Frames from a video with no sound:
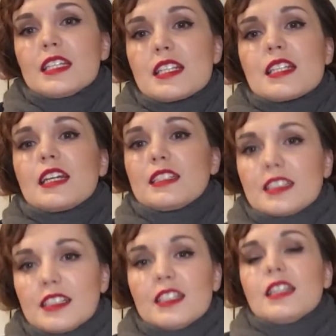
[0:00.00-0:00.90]
inside
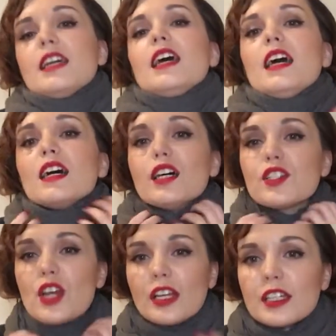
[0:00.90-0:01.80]
the
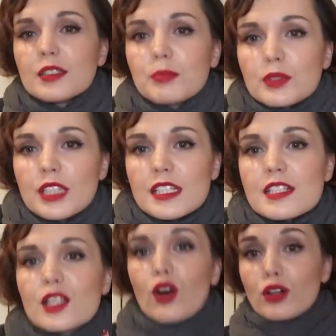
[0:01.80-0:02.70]
jacket. But that's
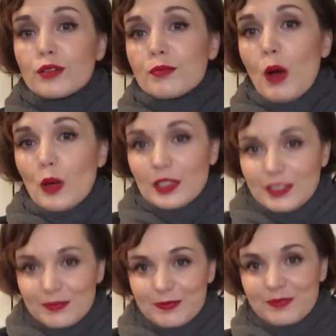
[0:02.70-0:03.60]
the whole
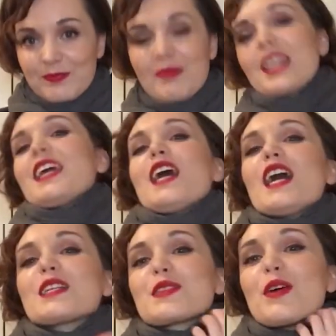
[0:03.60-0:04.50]
point.
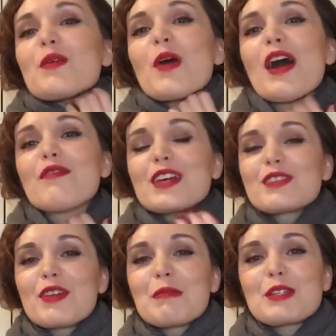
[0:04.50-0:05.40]
So thanks
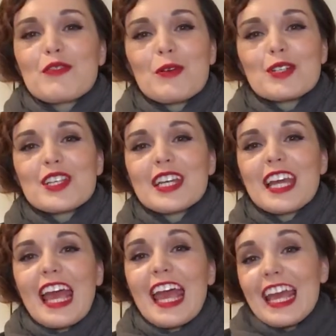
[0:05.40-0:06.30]
very much for watching,
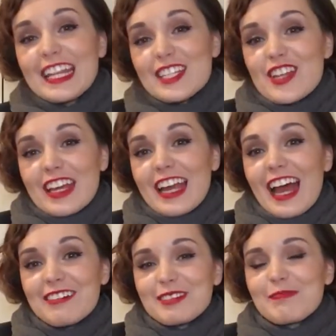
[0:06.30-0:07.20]
and check
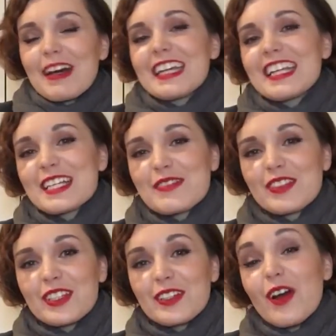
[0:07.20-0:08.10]
out my next
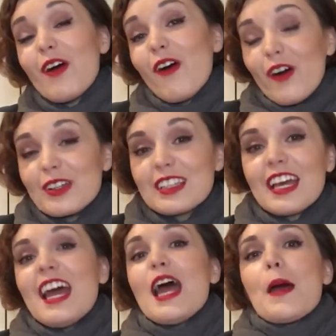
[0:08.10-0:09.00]
video on
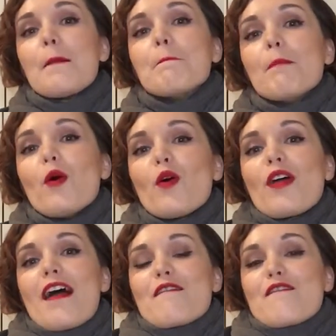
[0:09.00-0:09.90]

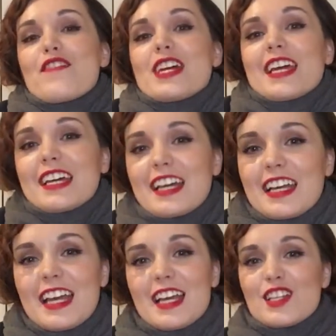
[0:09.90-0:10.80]
more thick
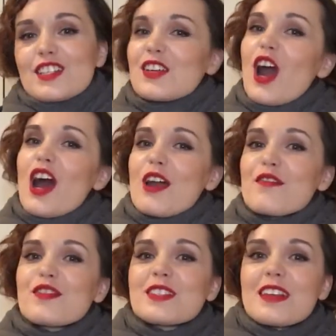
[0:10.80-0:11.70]

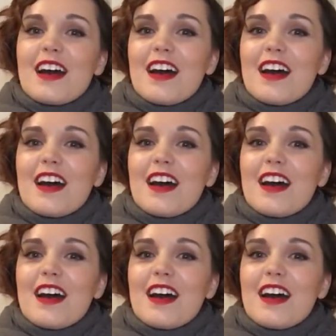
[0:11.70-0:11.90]
scarves,